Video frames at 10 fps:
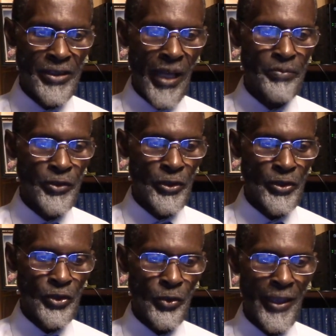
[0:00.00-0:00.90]
chapter
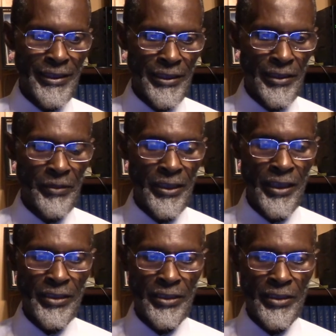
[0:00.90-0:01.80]
20
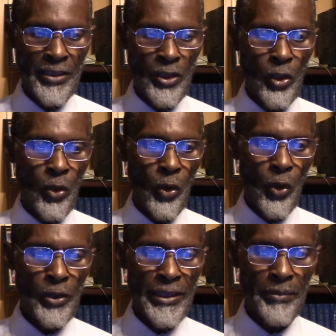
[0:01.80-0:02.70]
because it's the
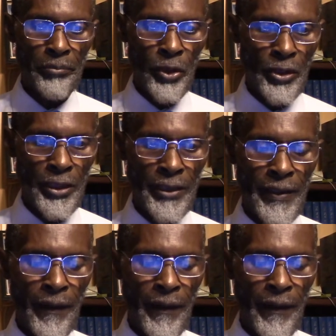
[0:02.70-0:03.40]
only book